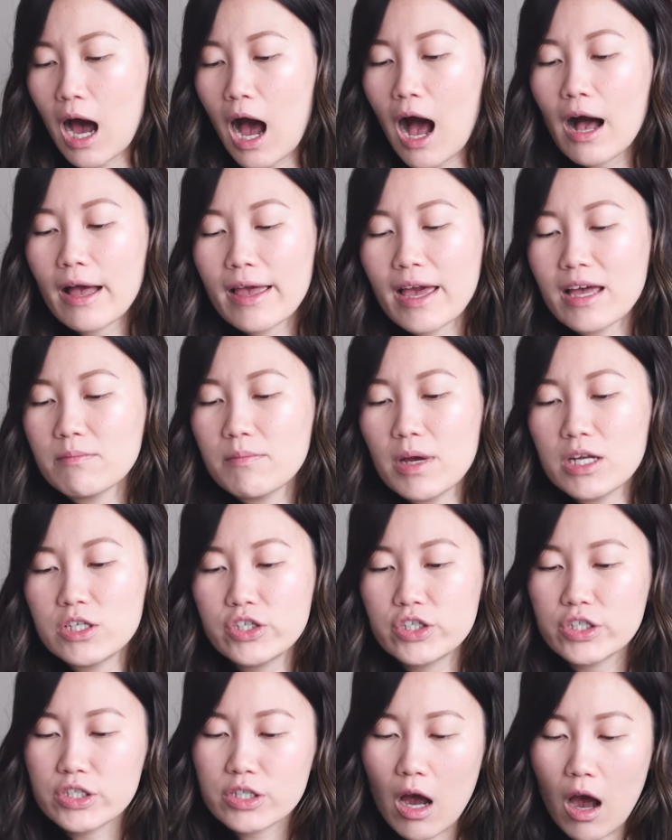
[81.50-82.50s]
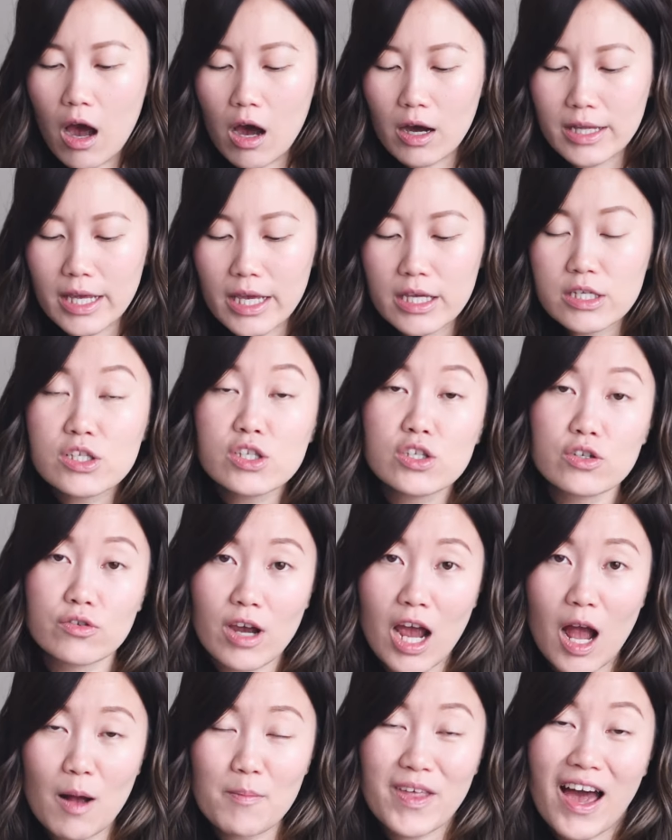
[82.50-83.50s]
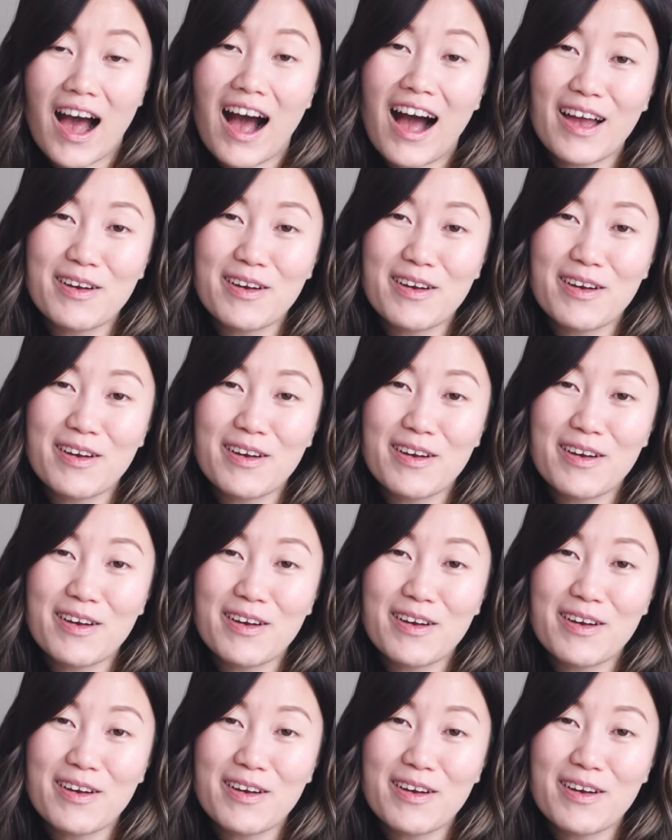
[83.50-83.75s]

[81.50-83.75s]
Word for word: I had mentioned on Instagram that